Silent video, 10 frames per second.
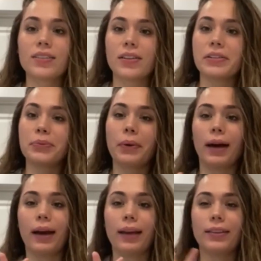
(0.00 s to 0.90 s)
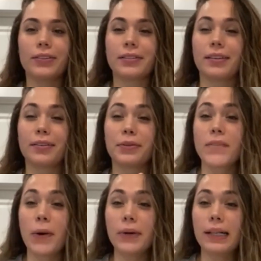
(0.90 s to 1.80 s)
so that's why there's a
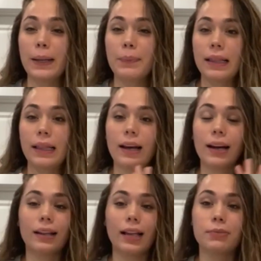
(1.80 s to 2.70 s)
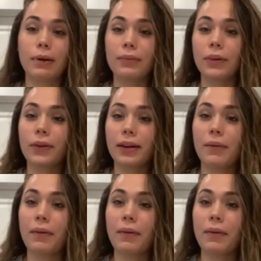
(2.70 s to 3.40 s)
phone clip in there, and that's why I'm recording on my